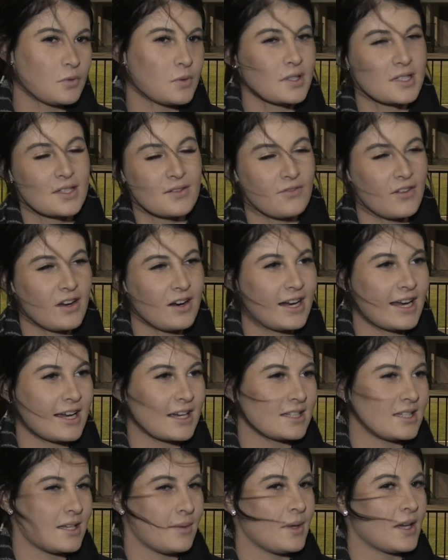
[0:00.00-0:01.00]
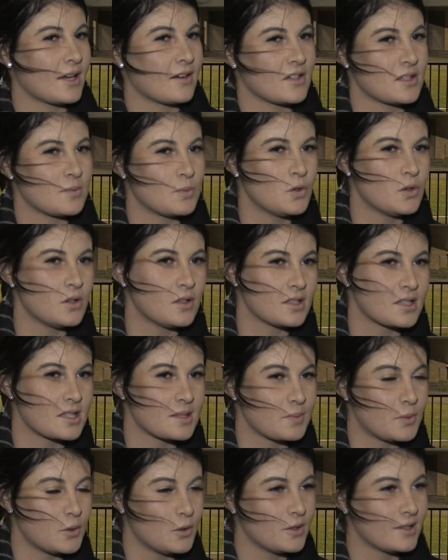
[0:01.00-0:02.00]
wasn't very academic, I was more
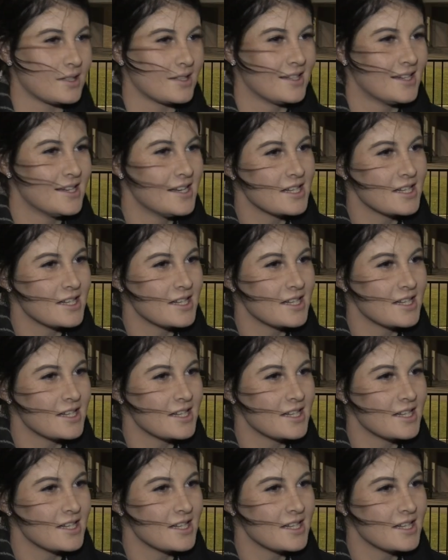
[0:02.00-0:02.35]
sport